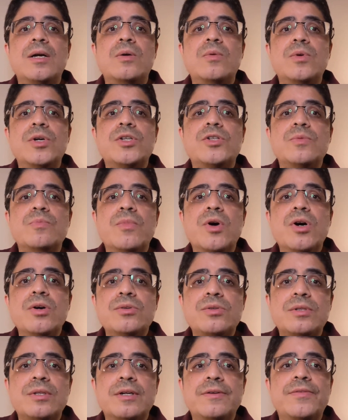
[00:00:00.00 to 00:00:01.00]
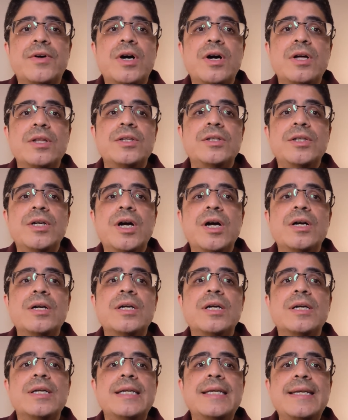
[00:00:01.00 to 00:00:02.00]
which most of all the
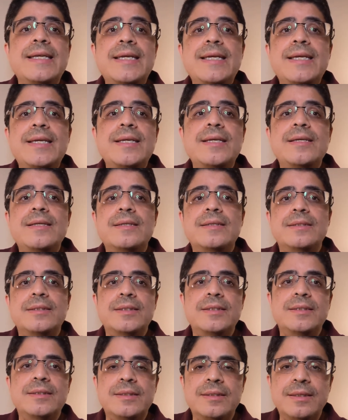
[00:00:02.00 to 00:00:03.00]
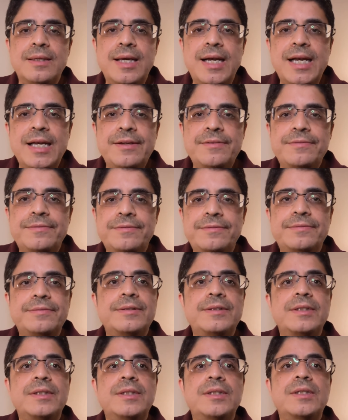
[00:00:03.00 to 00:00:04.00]
young need in the
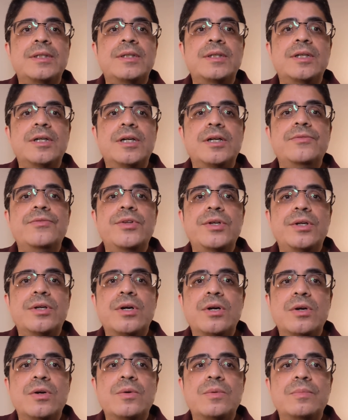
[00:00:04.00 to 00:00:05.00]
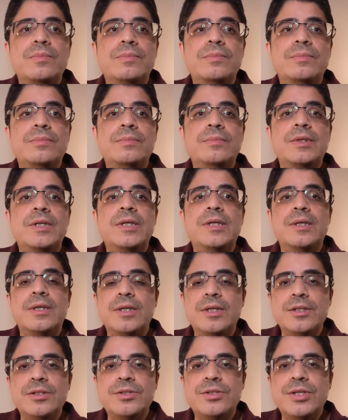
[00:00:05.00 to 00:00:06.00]
life of their home.
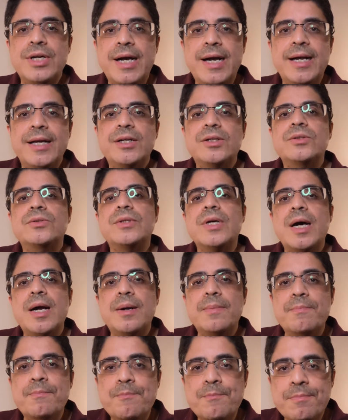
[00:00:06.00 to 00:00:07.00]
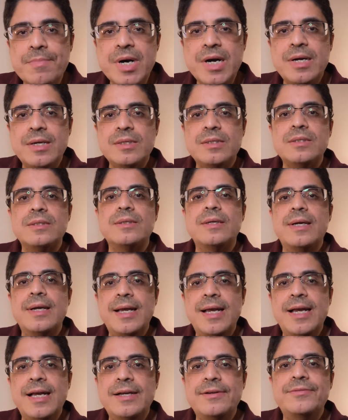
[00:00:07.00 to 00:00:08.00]
A child must
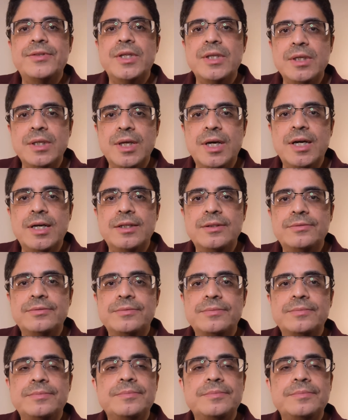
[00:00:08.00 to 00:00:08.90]
have love.